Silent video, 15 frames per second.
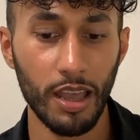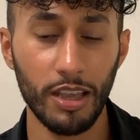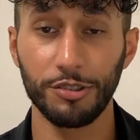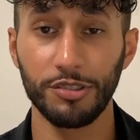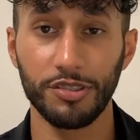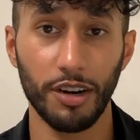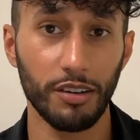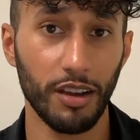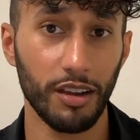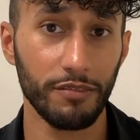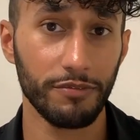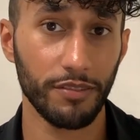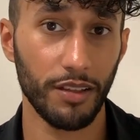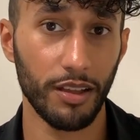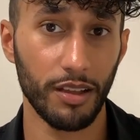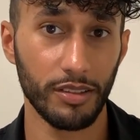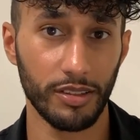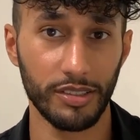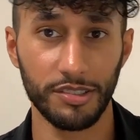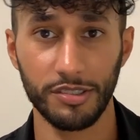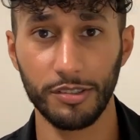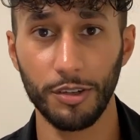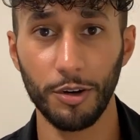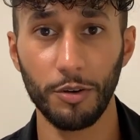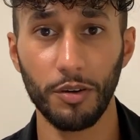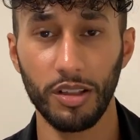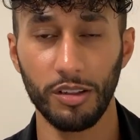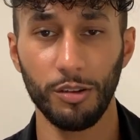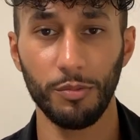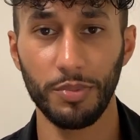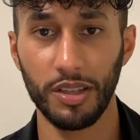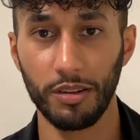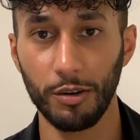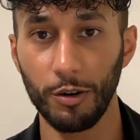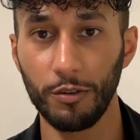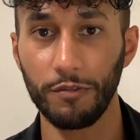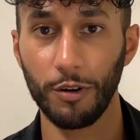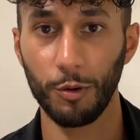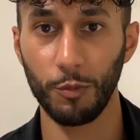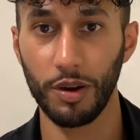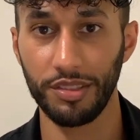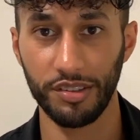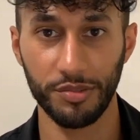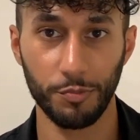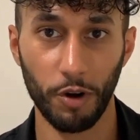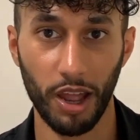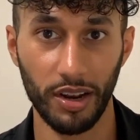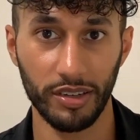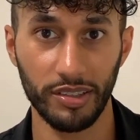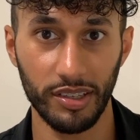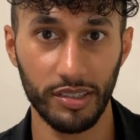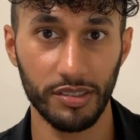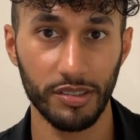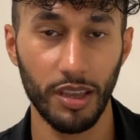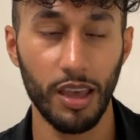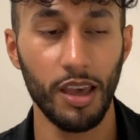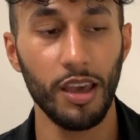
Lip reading: To start off, let's go a little bit over what this product is.